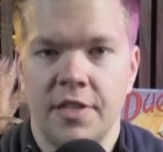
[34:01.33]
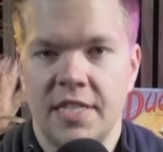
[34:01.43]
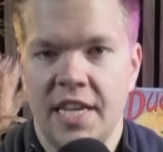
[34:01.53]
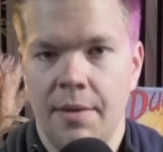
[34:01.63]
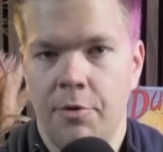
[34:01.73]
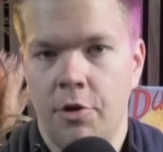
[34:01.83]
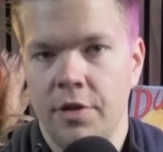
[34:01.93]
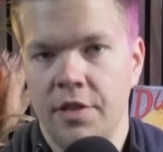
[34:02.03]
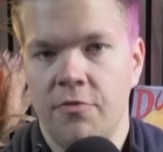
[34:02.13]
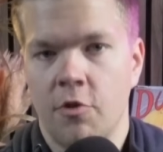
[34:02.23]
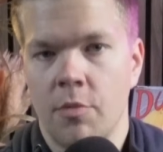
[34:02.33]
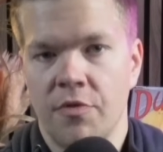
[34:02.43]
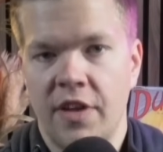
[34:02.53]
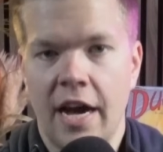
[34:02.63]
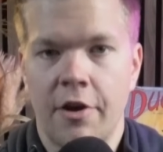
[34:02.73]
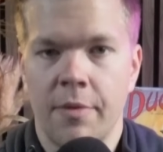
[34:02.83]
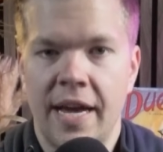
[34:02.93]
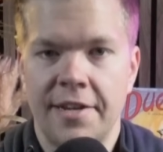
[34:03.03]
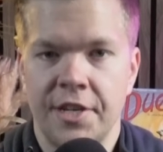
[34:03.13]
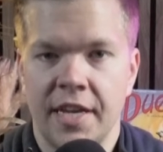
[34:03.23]
at the table in the form of counter
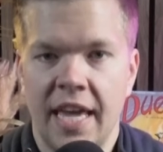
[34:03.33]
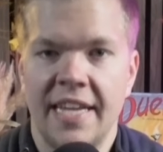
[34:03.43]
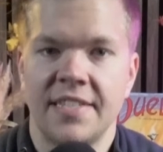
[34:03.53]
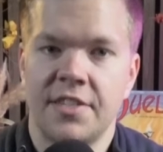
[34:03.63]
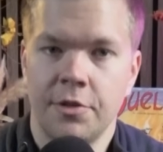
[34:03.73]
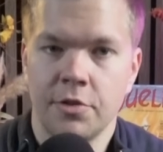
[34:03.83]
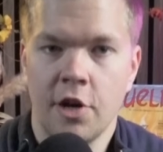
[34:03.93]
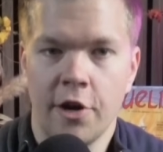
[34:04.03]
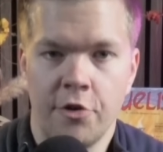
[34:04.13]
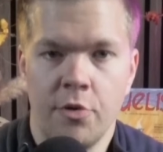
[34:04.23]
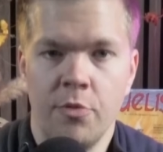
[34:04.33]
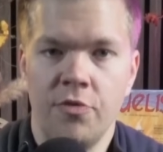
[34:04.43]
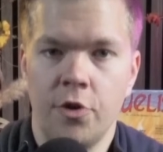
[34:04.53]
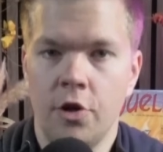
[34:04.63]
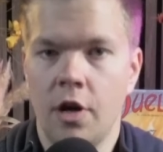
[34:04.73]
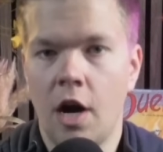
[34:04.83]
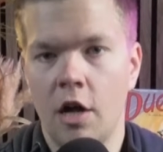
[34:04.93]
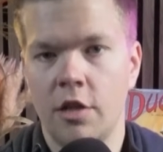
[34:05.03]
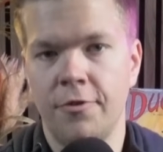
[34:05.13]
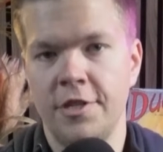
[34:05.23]
magic and single targeted removal,
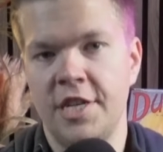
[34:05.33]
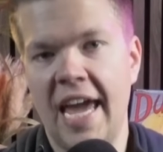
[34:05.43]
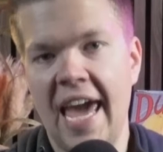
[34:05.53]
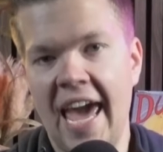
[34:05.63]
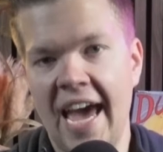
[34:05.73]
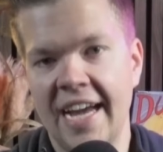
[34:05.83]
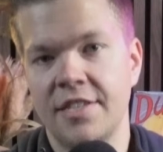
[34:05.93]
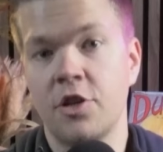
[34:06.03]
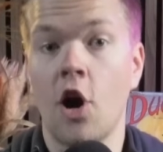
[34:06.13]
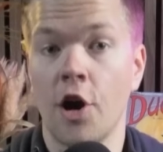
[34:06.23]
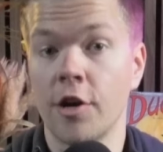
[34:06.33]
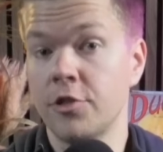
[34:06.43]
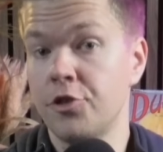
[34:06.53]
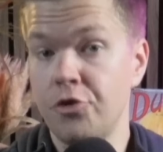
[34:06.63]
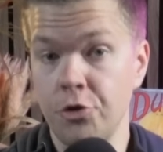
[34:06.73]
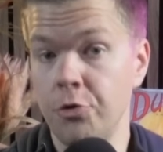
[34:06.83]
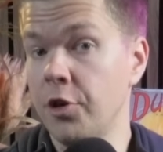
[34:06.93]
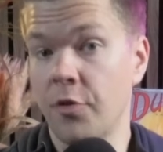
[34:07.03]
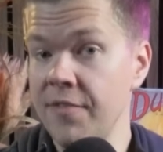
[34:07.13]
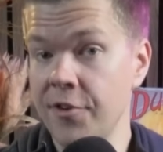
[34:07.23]
all of which adds cards to the
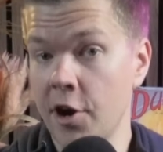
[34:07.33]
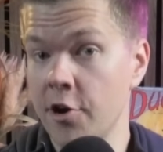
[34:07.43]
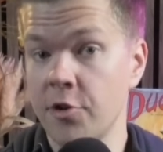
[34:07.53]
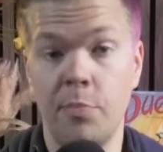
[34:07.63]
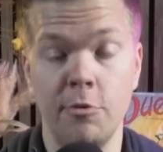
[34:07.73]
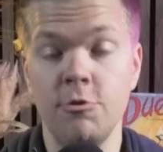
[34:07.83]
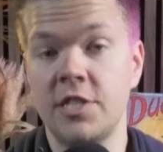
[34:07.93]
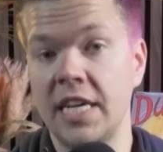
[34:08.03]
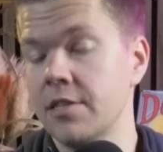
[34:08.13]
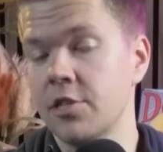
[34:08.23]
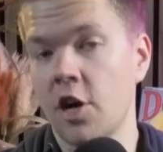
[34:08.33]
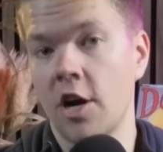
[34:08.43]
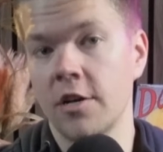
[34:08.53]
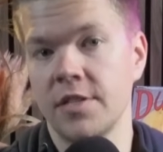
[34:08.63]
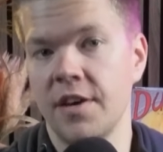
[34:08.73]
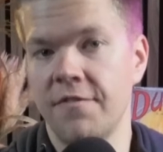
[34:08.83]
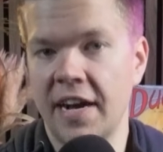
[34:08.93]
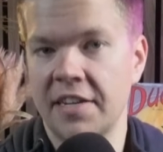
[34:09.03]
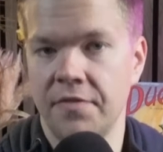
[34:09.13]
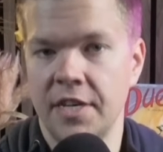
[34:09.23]
graveyard, boosting this card's
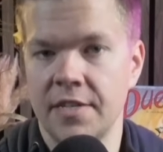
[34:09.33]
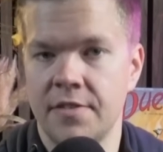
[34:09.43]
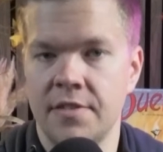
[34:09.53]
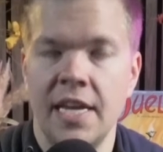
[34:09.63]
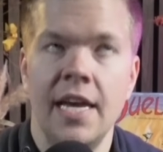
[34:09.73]
effectiveness.